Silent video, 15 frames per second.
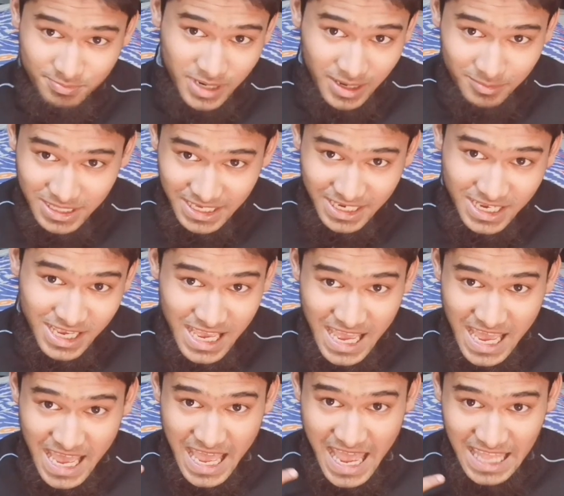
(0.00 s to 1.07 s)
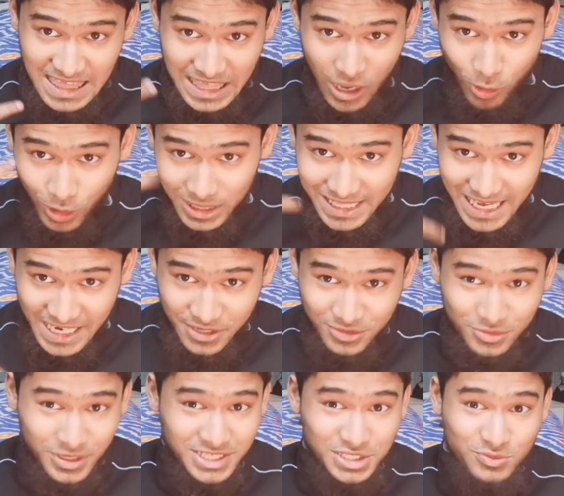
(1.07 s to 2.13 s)
will be public and all that
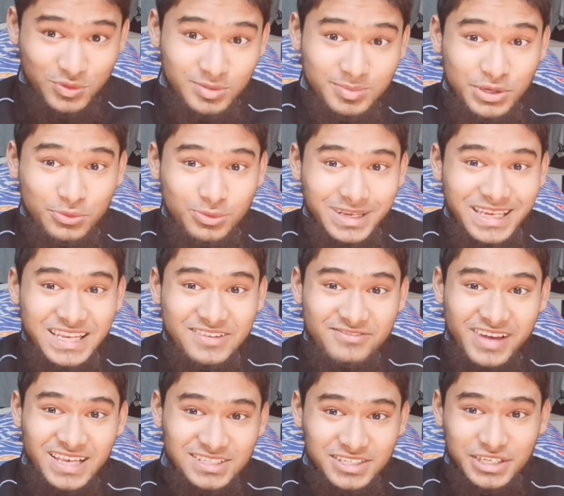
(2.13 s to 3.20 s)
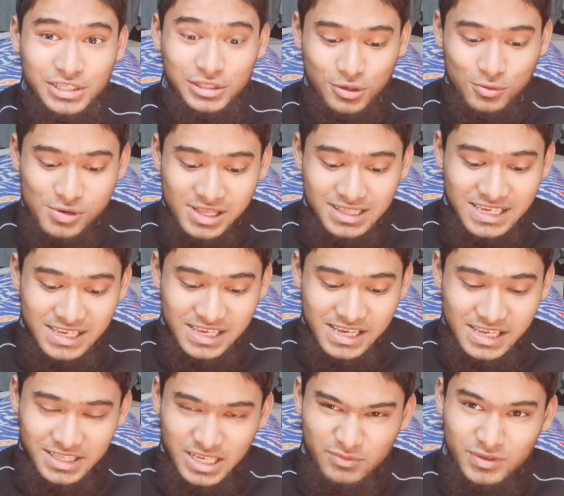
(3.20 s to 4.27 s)
interest will be reinvested
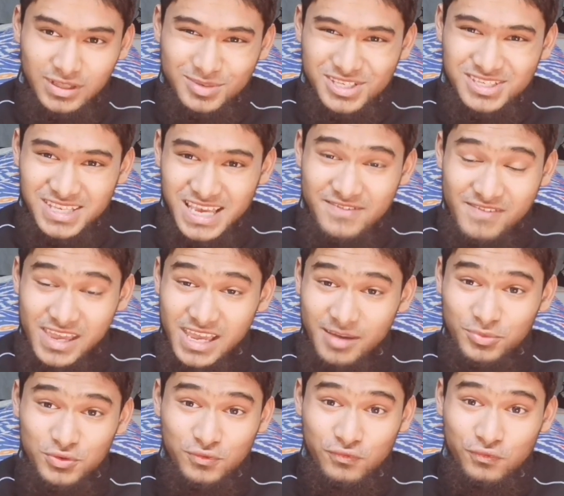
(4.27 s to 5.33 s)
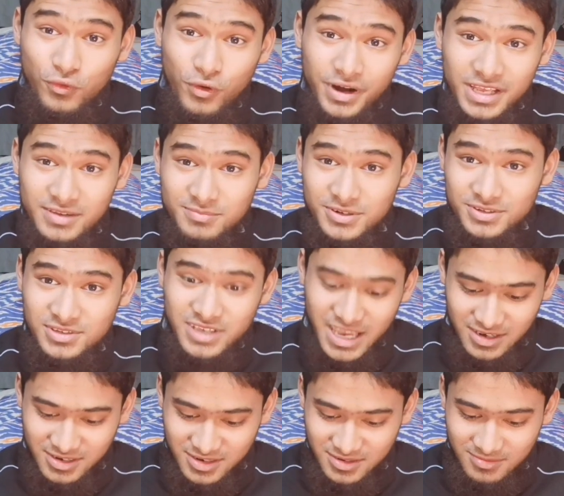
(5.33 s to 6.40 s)
locally, then we'll be saving up to
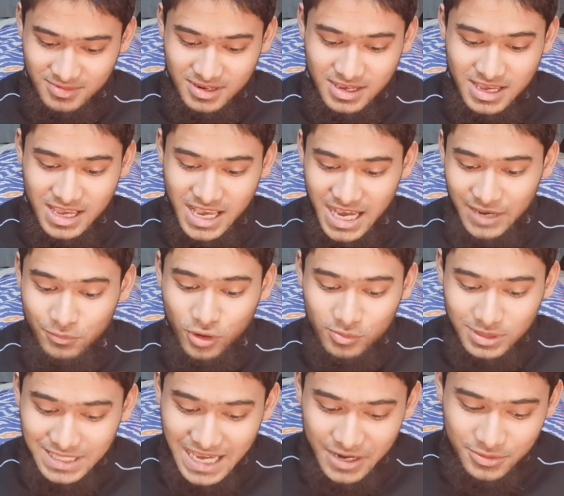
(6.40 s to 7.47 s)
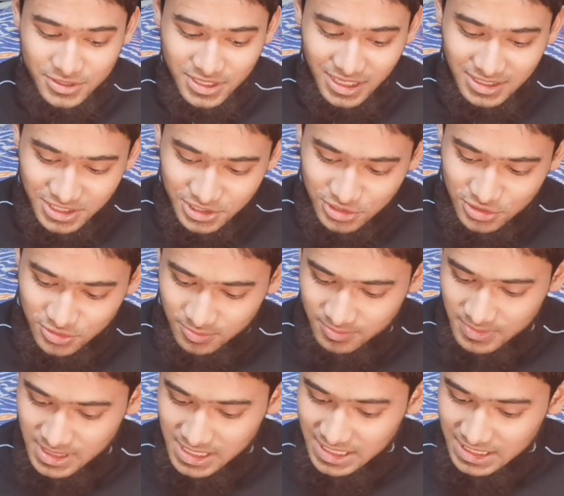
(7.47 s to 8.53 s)
40%. And what will that result into?
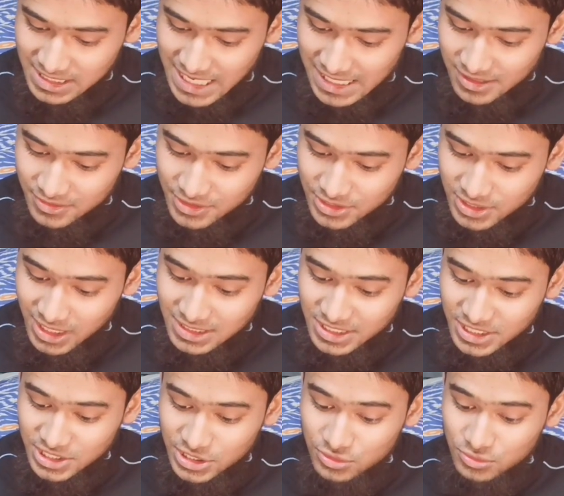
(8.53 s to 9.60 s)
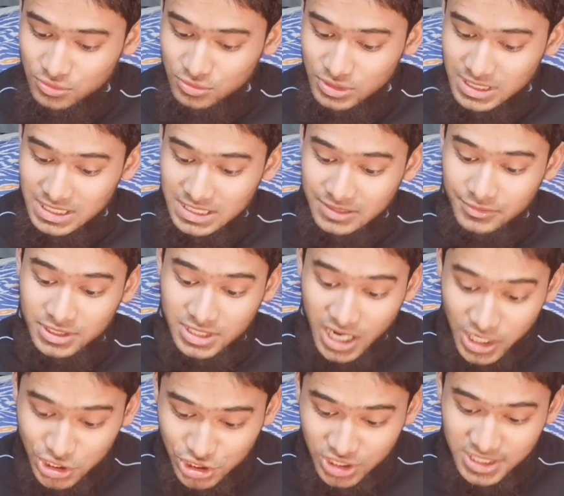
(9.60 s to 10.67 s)
That will result into
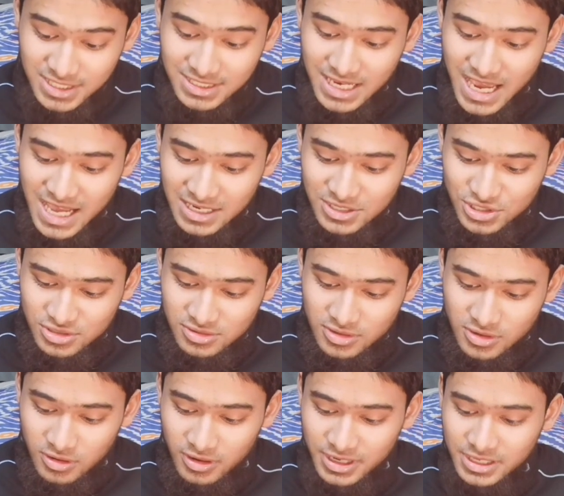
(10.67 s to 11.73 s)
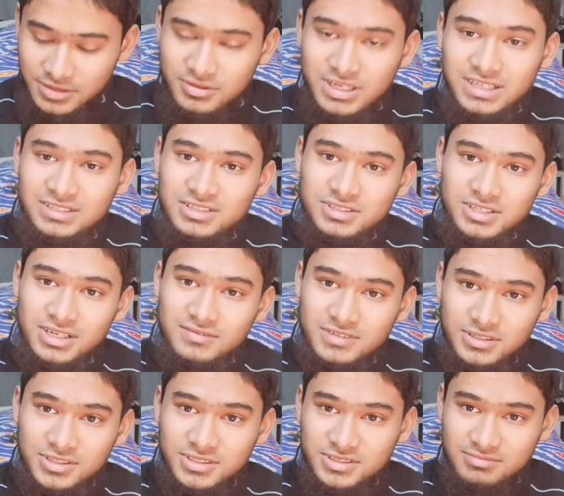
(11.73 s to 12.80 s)
reduction in tax or increase in
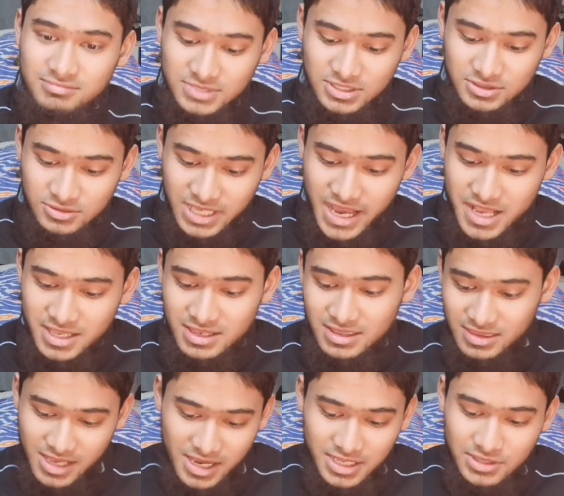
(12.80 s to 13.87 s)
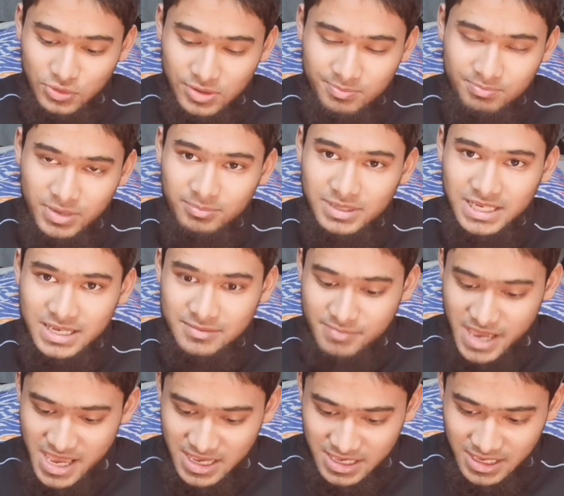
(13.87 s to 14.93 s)
services. So that is what
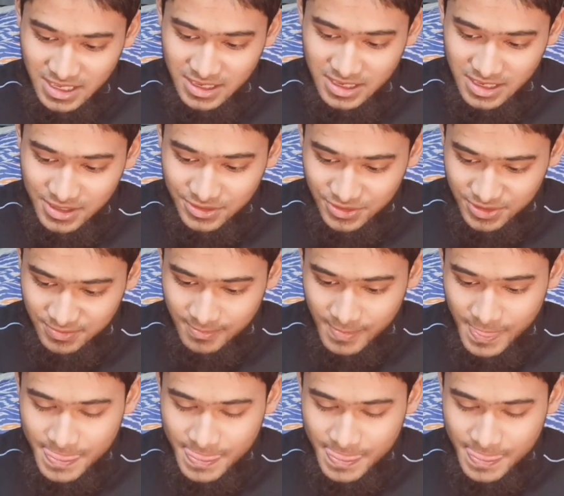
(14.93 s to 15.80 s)
public banking is.